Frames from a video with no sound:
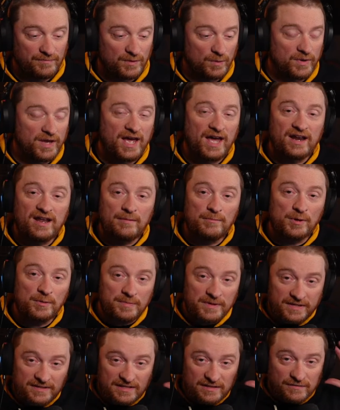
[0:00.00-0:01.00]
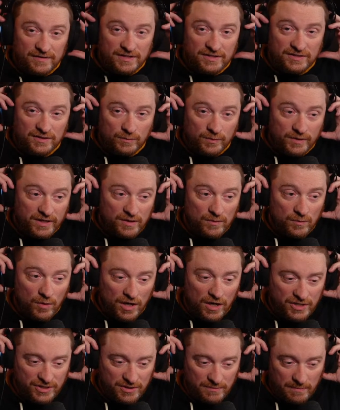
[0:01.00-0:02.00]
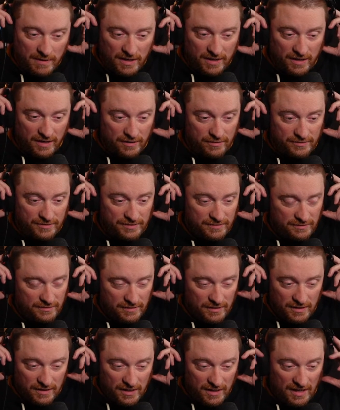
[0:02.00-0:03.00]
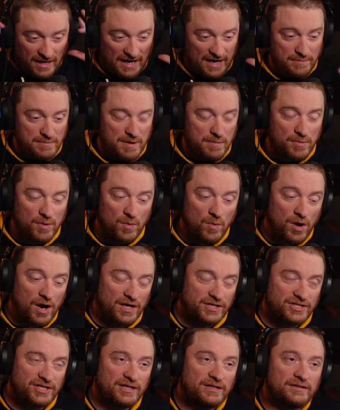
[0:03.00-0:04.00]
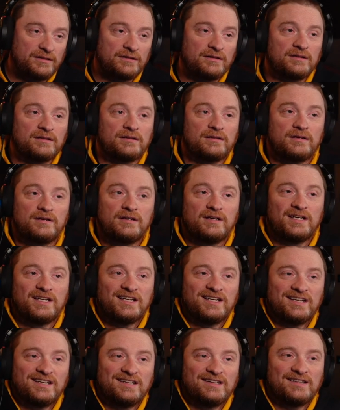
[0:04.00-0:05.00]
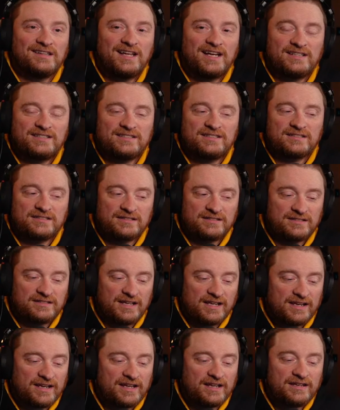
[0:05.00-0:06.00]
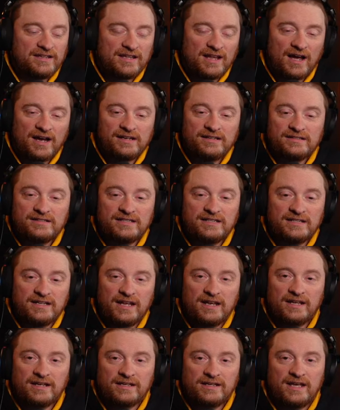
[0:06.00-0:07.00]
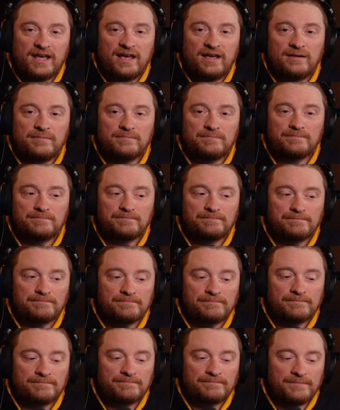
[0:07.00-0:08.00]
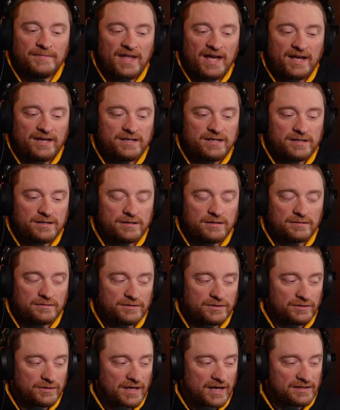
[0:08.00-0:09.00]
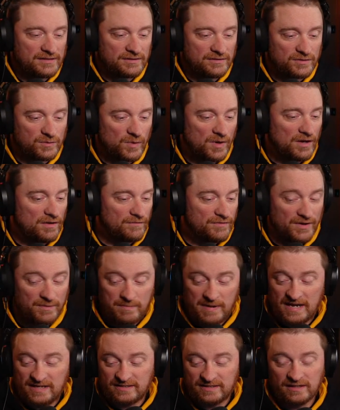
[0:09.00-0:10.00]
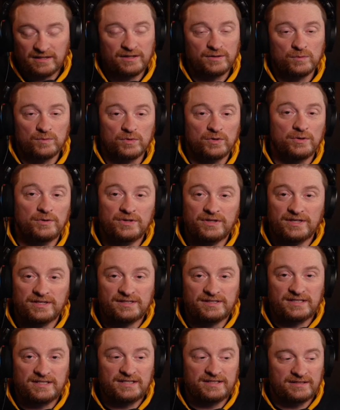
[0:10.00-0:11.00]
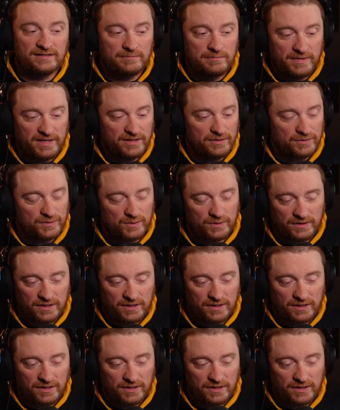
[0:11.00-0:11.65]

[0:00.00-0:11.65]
MLB TV so we could watch the Buccos. I remember watching that stinking 19-inning game that year, 2012, that basically ruined the season, meals with